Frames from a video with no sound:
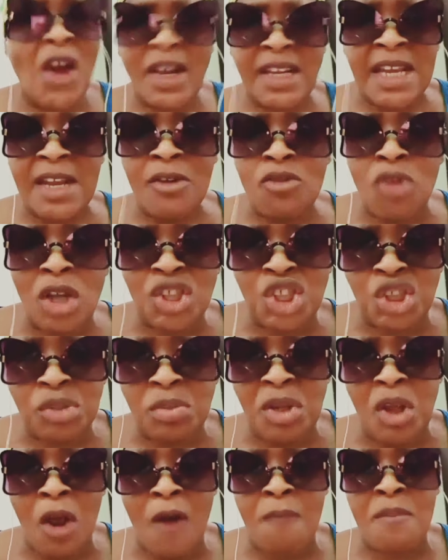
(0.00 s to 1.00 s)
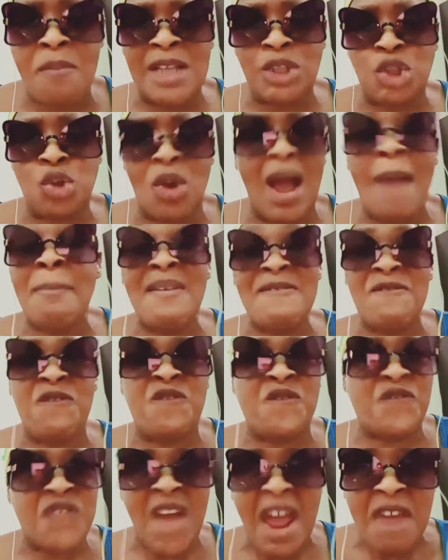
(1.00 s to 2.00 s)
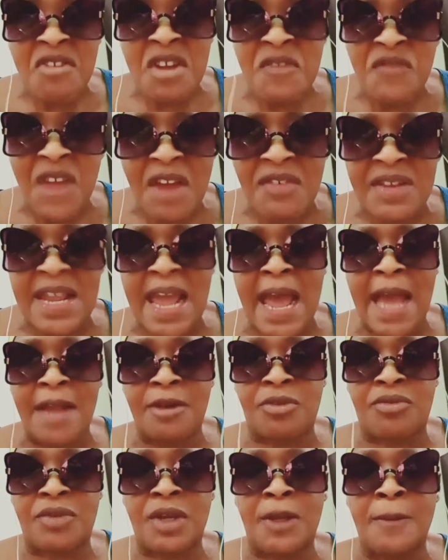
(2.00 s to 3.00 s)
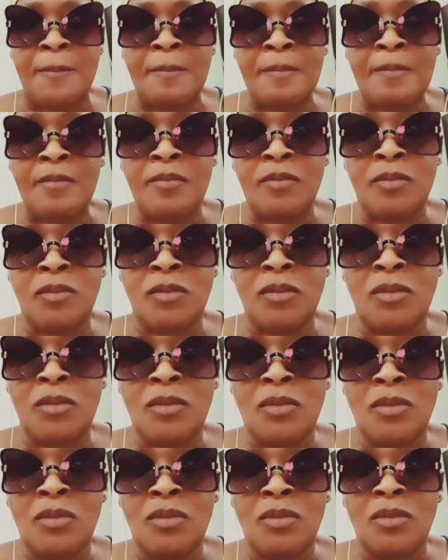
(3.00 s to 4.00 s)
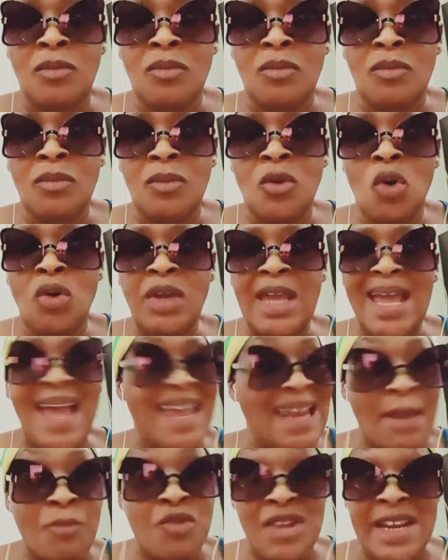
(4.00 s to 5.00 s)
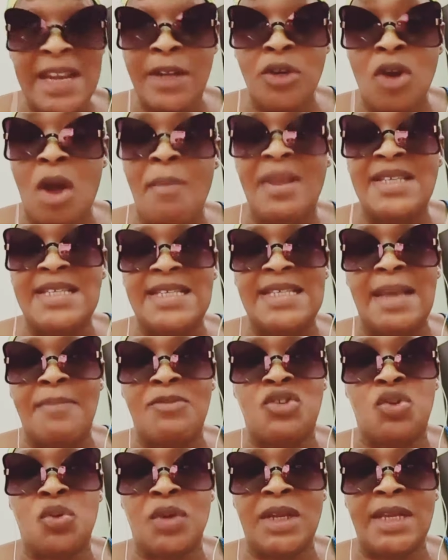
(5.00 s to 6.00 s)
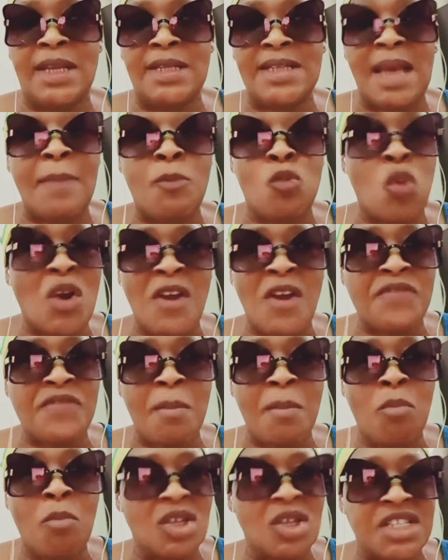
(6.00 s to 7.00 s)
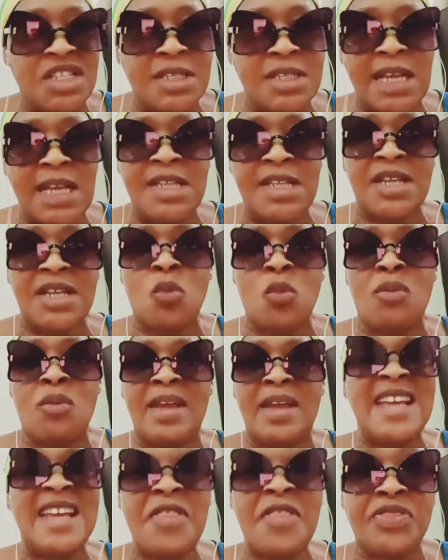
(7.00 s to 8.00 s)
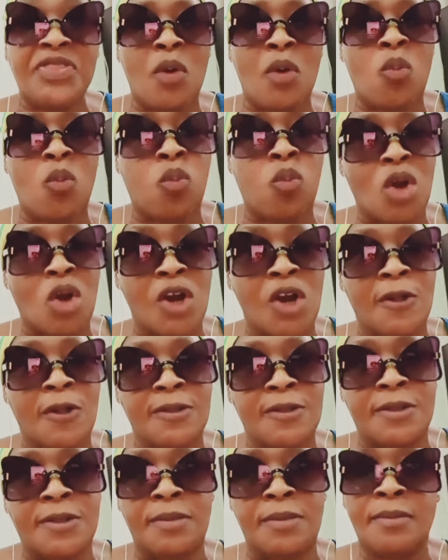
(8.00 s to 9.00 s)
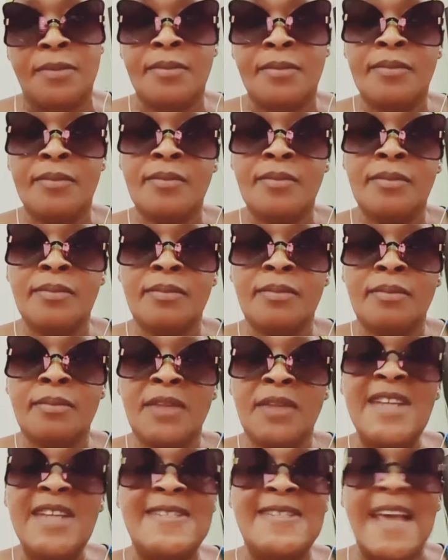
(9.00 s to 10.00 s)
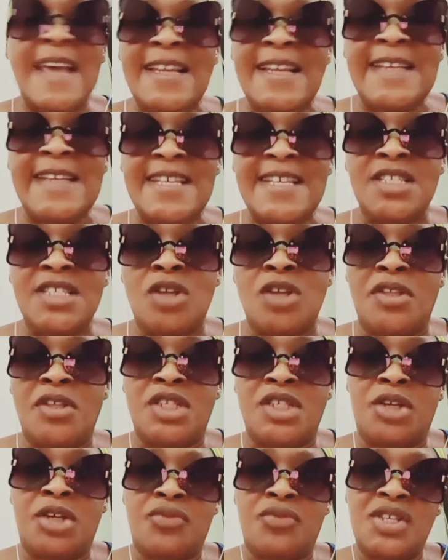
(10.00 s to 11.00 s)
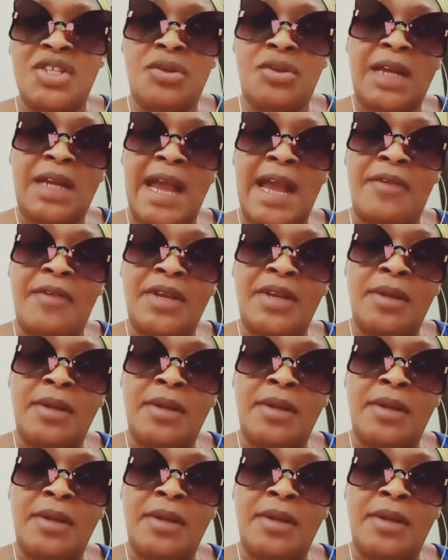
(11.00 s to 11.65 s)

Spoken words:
rush me on my show. I'm very, very angry. Okay? And I'm reading comments as I'm doing it. I'm one of the most intelligent women in the world. Intelligence is not the degrees you carry.